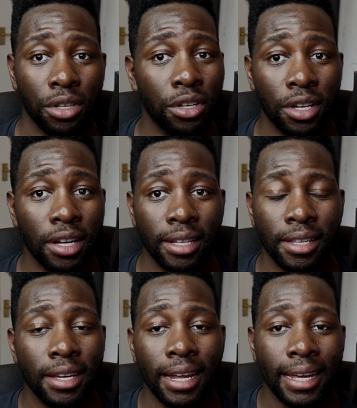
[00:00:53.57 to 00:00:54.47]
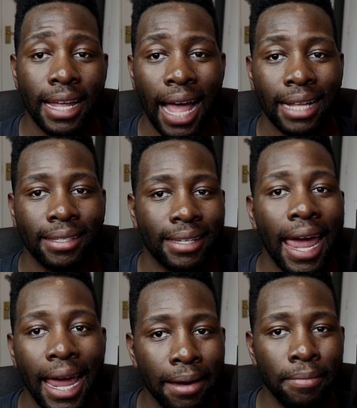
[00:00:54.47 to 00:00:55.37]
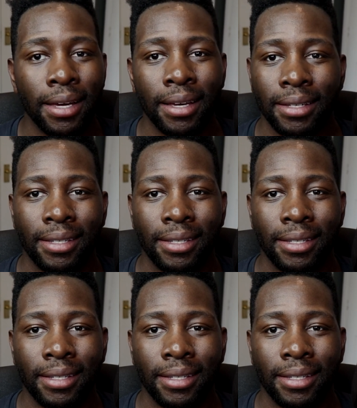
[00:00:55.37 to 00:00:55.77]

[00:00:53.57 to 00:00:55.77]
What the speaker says: you're gonna get that same